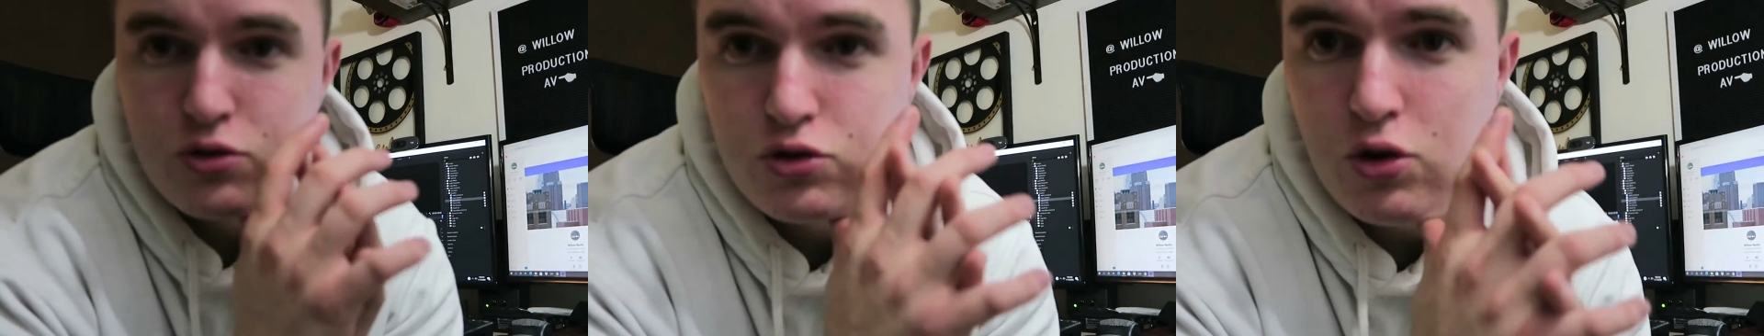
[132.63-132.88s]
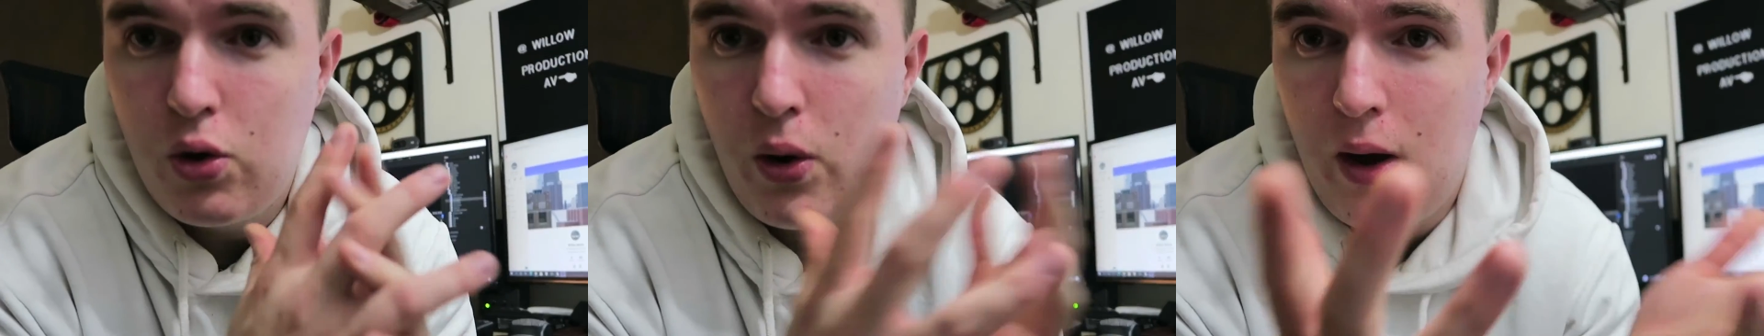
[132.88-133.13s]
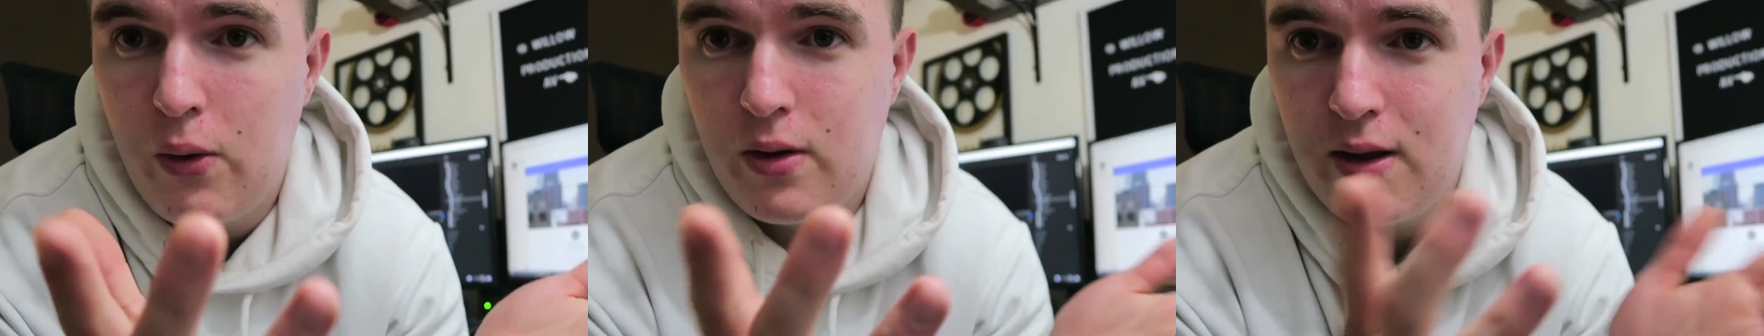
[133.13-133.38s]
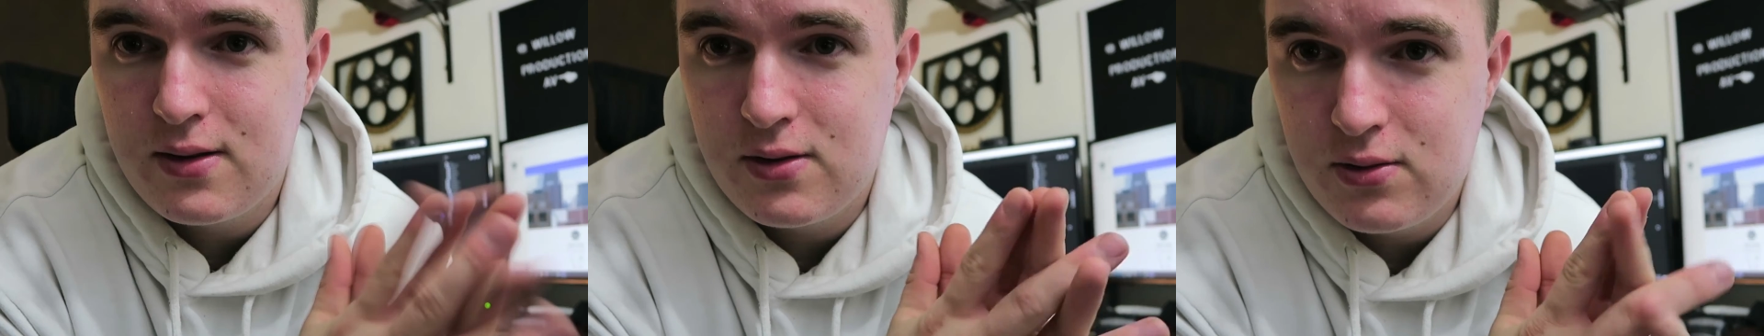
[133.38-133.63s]
so I would
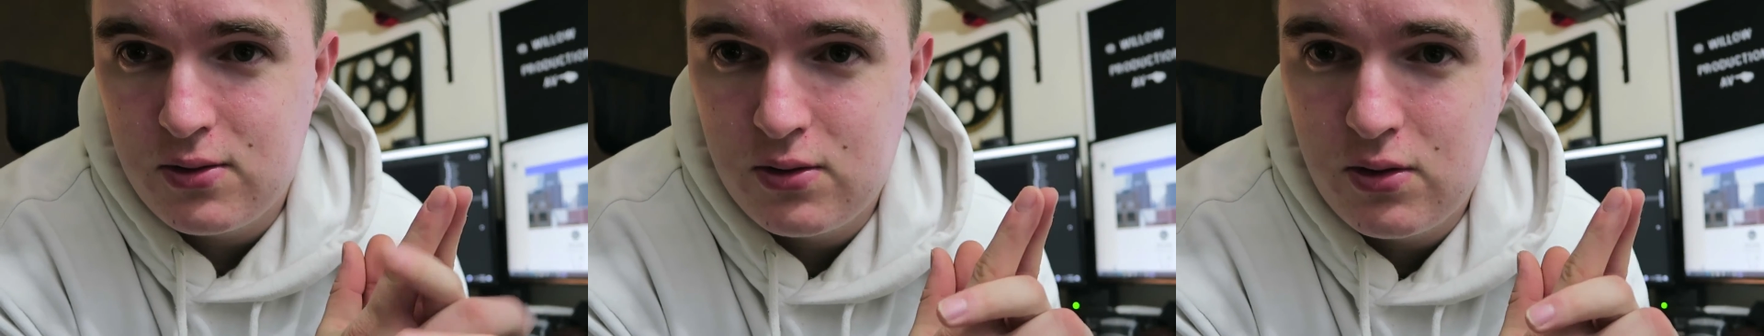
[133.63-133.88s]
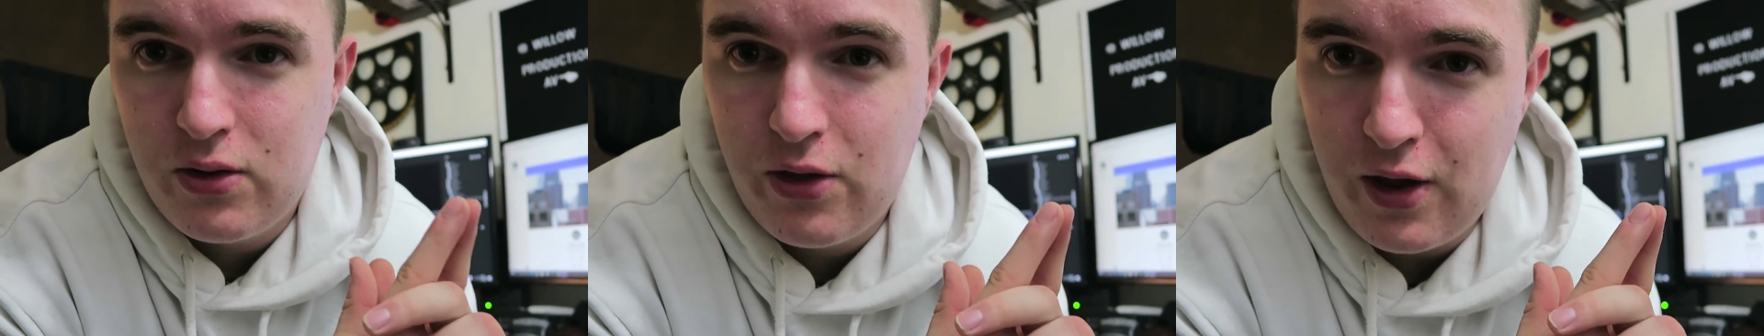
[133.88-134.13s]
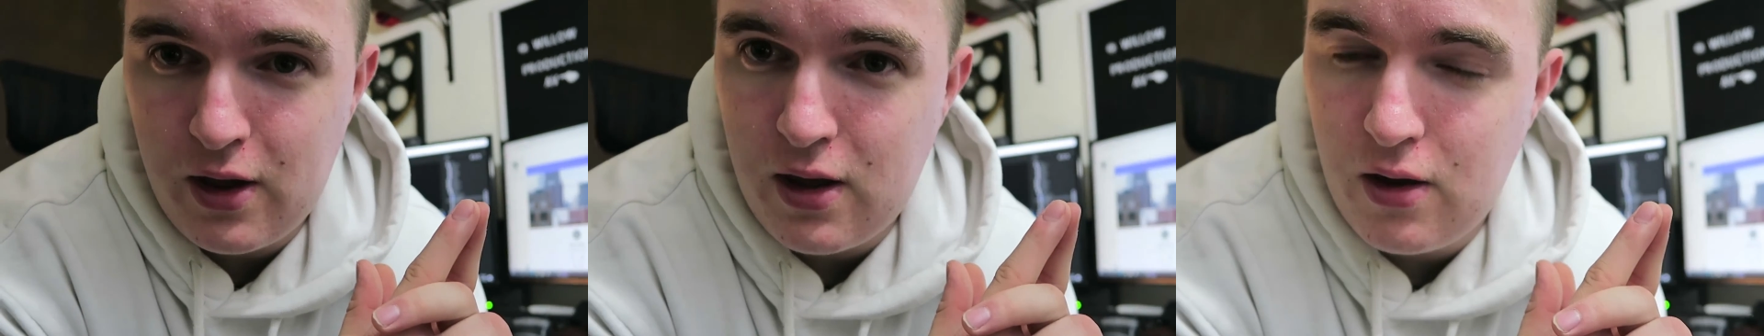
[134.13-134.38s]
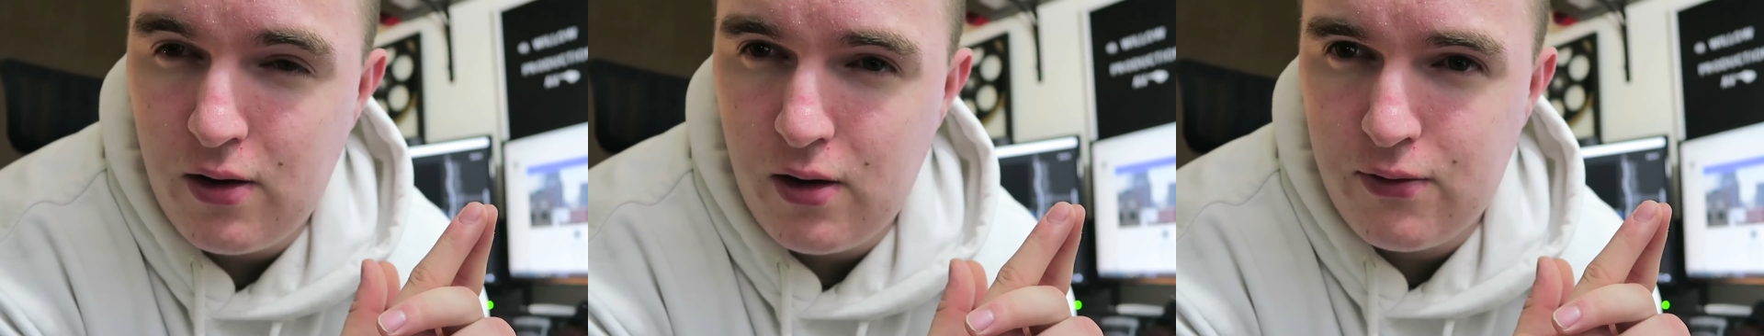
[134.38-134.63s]
like to thank,
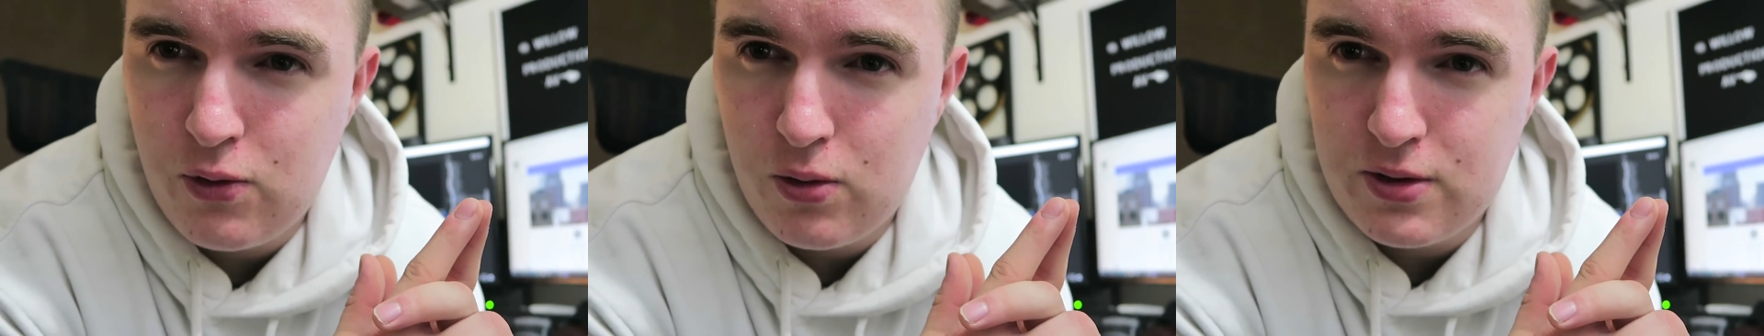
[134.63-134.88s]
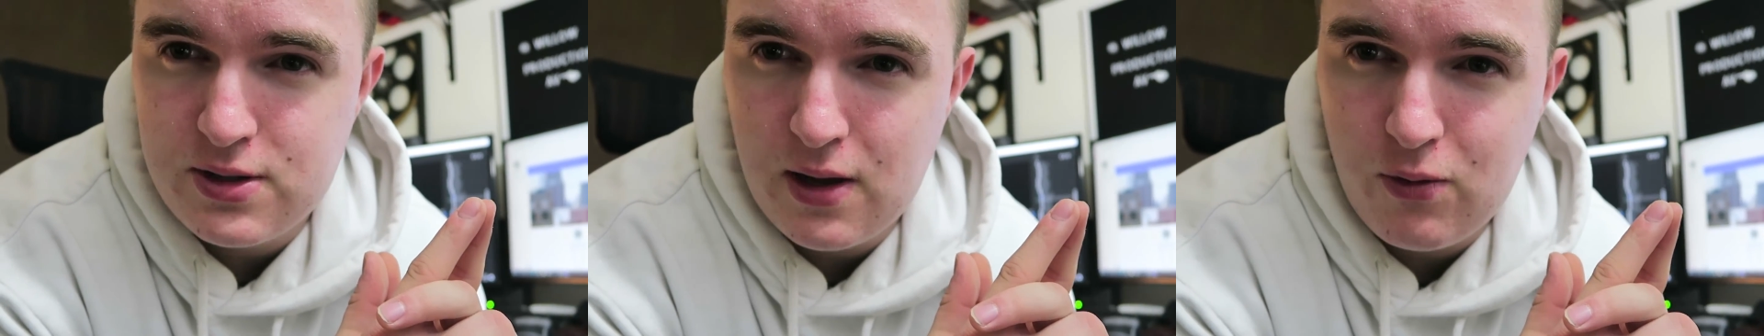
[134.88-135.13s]
uh, of course,